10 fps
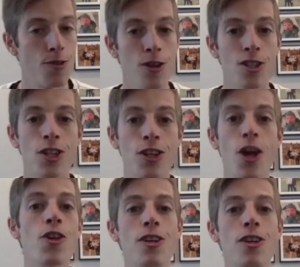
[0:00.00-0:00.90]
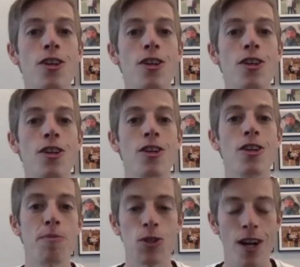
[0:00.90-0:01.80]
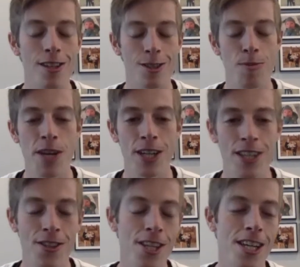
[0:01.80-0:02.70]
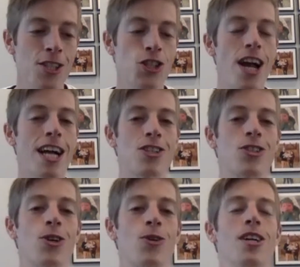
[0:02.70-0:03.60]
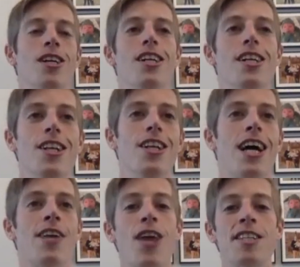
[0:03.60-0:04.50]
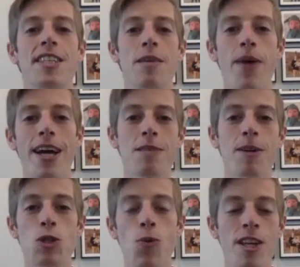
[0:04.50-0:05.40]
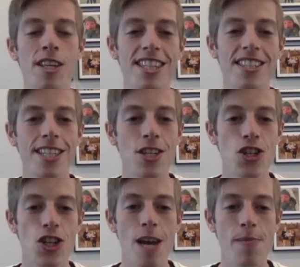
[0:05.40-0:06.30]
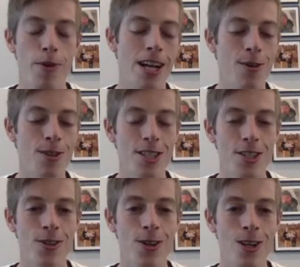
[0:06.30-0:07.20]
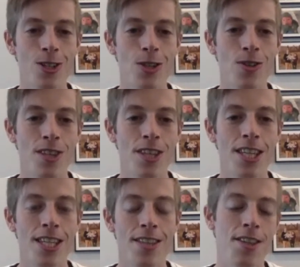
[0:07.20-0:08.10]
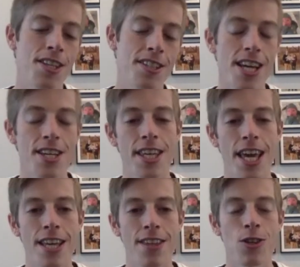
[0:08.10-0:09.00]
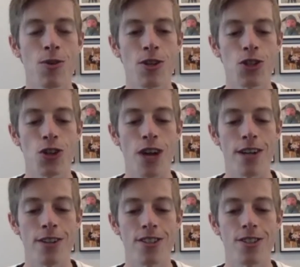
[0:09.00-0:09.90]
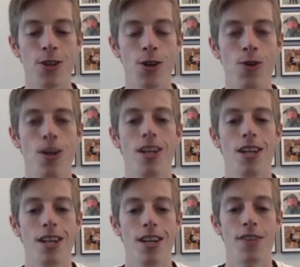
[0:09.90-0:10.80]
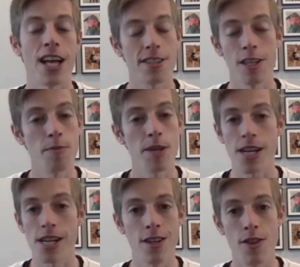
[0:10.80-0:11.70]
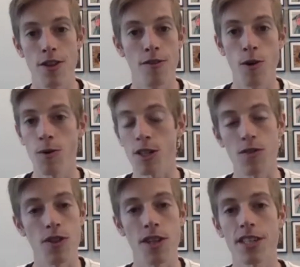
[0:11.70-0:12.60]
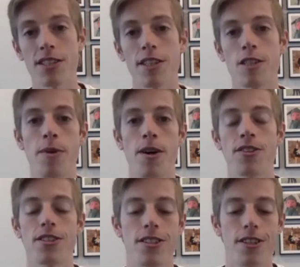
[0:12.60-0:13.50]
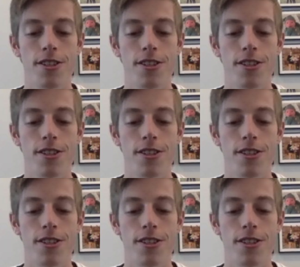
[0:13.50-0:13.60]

there's still another trials to be held on the track. So I'd like to get back to my 2016 shape when I was, also in the 10K at the US trials. So that's going to be kind of the focus for the next 6 months.